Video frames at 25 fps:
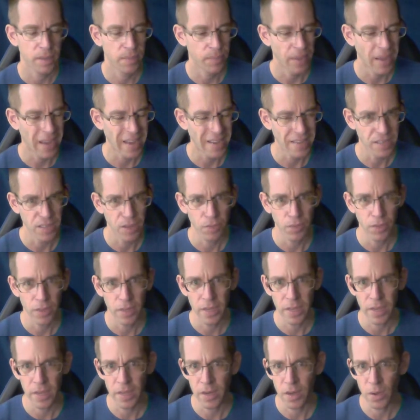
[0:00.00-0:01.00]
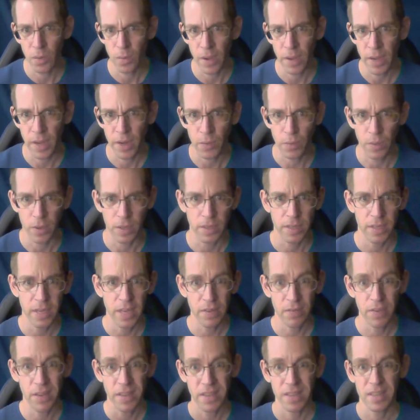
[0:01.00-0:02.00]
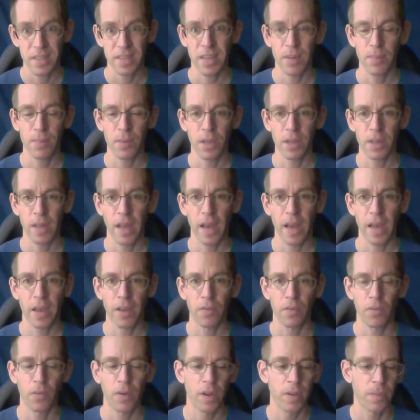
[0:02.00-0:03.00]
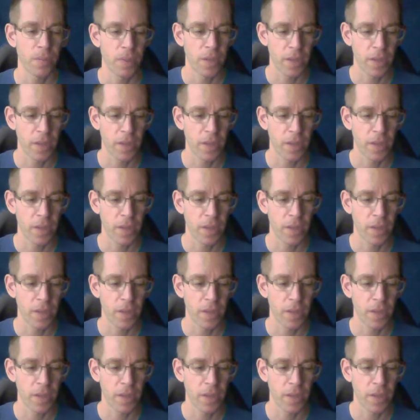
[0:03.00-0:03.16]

passively, in a way, receiving stimuli from